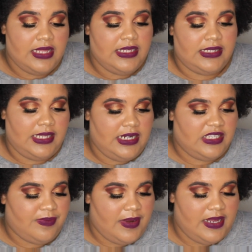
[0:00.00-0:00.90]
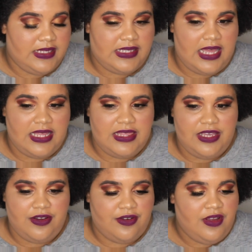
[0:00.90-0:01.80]
these setting sprays that
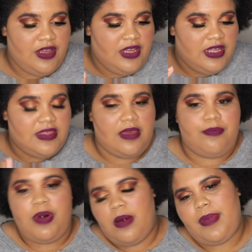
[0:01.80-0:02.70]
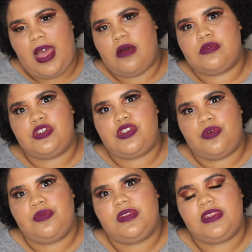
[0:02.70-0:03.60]
they pump out
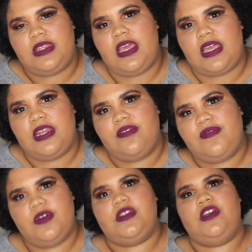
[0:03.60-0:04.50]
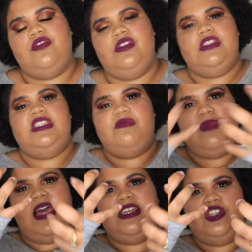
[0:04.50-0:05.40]
so thick and it feels like you just
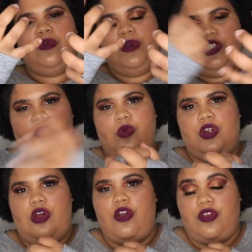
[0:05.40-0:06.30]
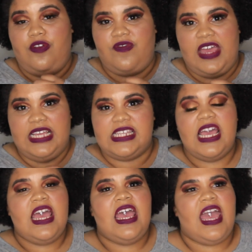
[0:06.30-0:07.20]
splashed a bunch of water on your face
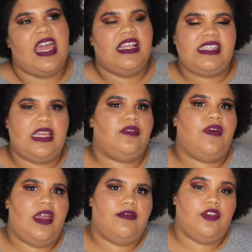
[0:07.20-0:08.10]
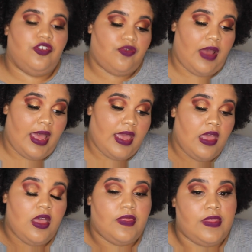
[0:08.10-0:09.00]
and it takes forever to dry.
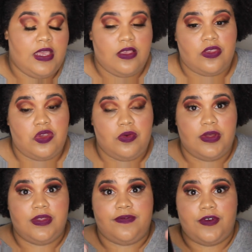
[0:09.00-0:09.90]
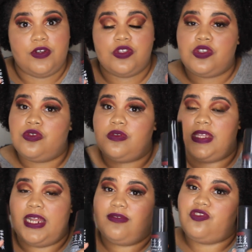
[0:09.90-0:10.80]
These two are the first two
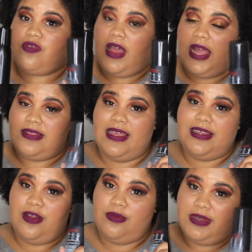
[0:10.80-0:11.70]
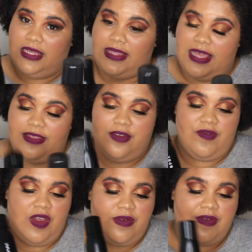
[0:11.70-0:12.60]
that I've tried that don't get that. They're
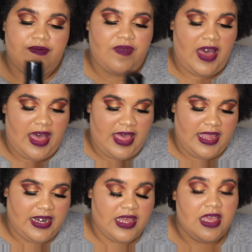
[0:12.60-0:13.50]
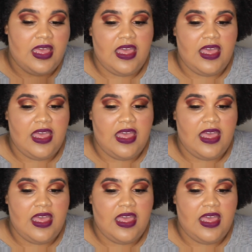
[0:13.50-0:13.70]
very fine